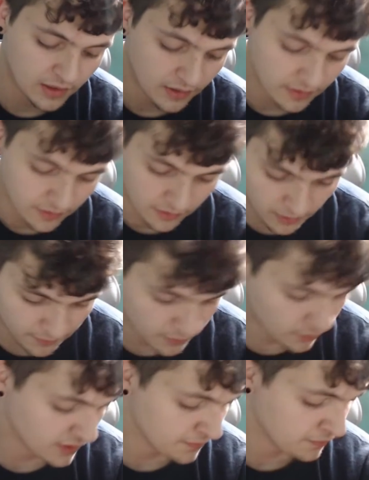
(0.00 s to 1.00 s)
number
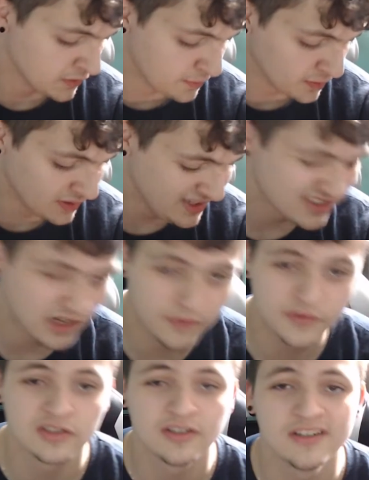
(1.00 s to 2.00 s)
one, the police
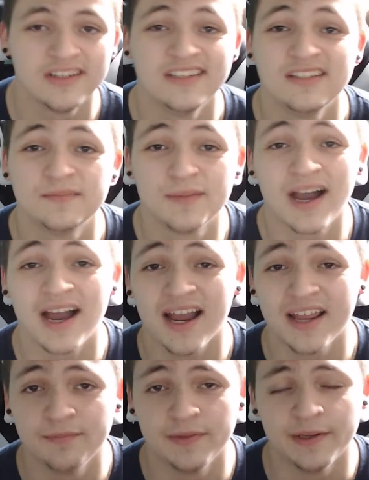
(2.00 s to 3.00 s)
officer is
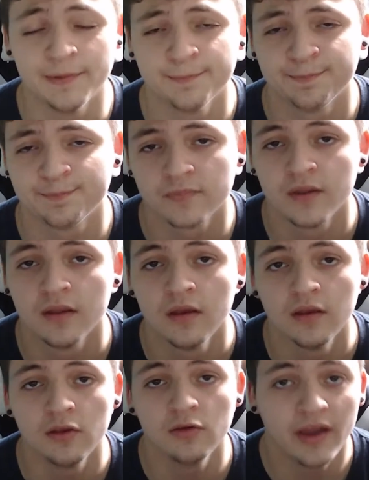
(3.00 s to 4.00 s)
behind me.
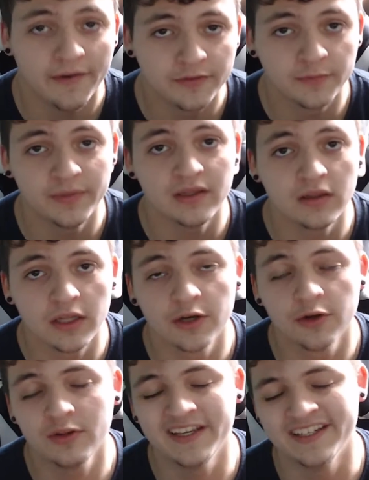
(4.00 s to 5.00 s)
You have to be
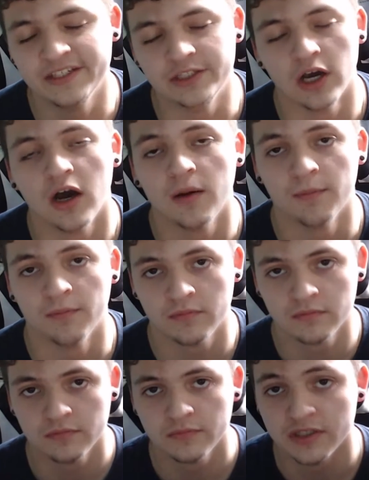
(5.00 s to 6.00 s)
literally dumb
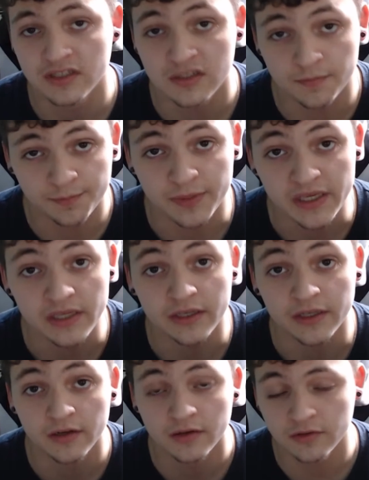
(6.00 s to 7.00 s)
to
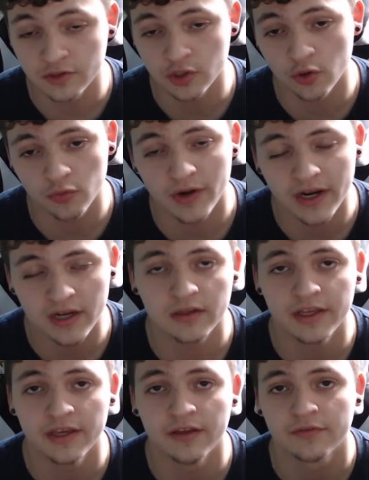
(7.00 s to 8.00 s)
speed
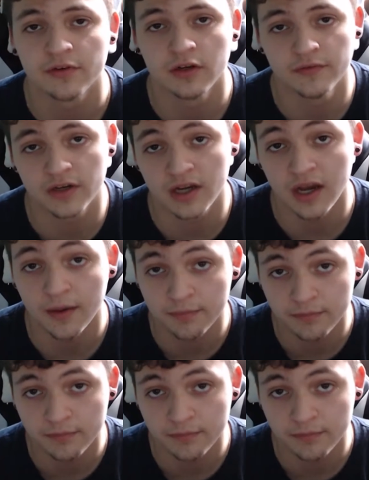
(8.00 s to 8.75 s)
directly in front of a cop.